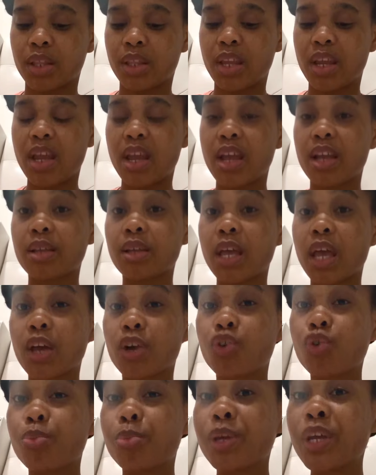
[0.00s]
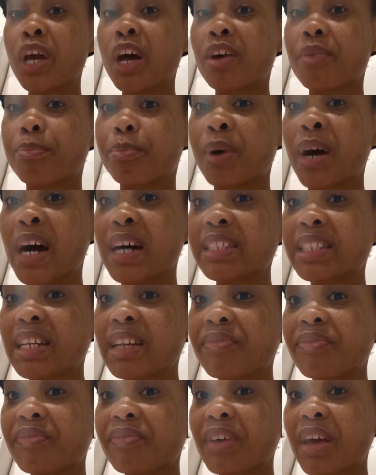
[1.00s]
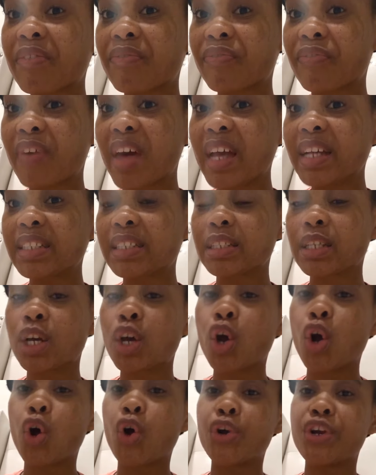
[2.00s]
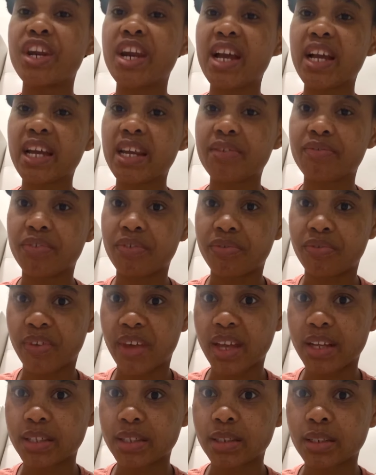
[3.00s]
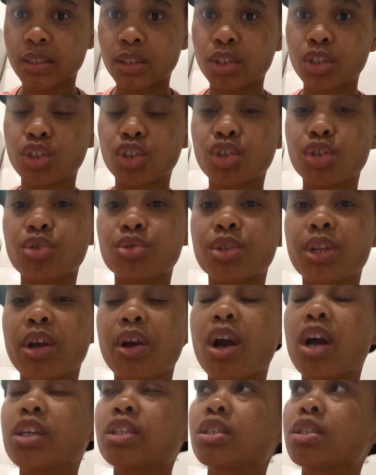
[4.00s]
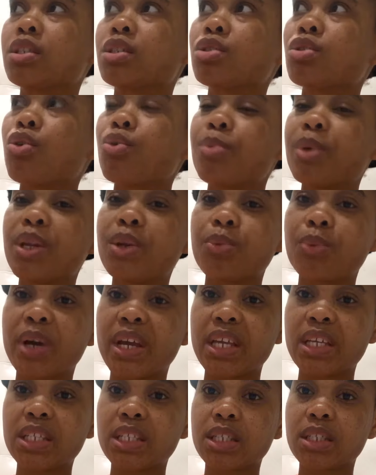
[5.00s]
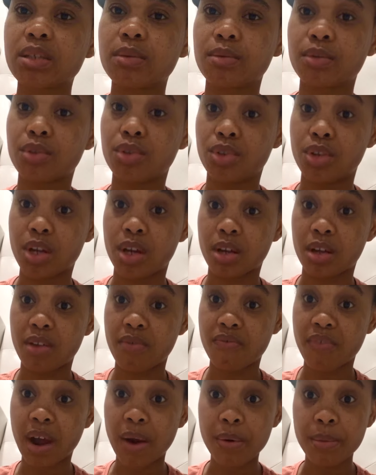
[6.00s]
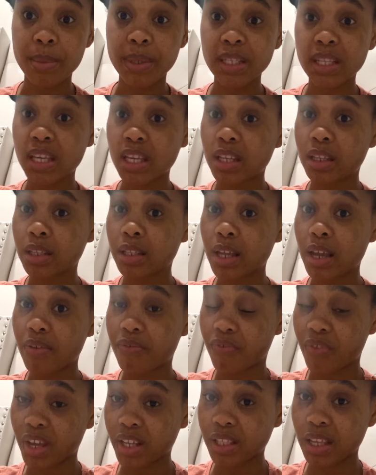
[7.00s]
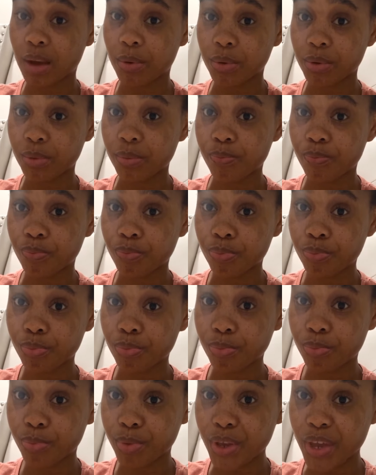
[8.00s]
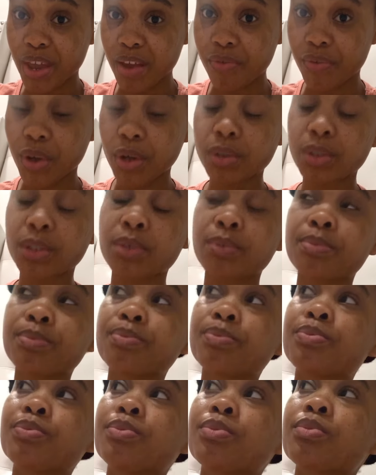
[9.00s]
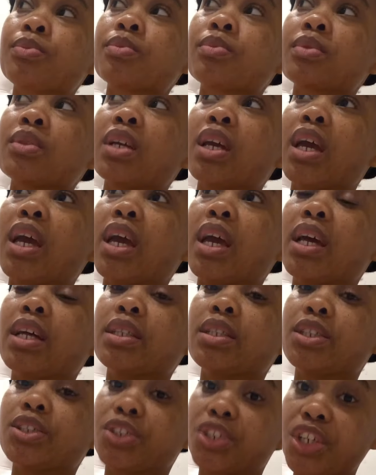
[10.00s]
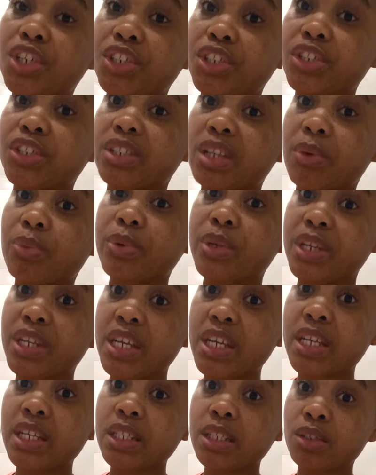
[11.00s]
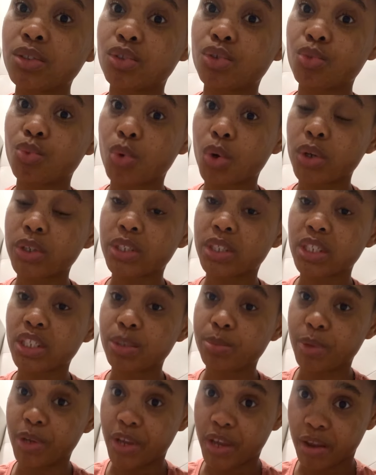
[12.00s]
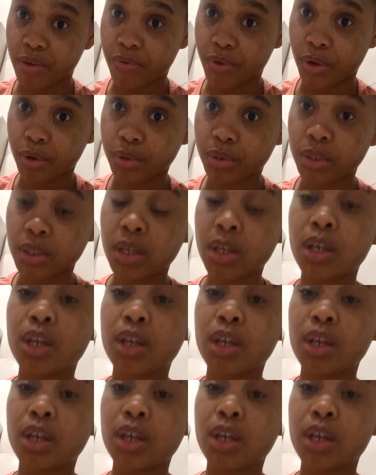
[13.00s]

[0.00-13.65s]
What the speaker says: It could be a positive effect or negative effect. So there are so many ways the environment can affect our behaviors and the changes that we need towards these behaviors.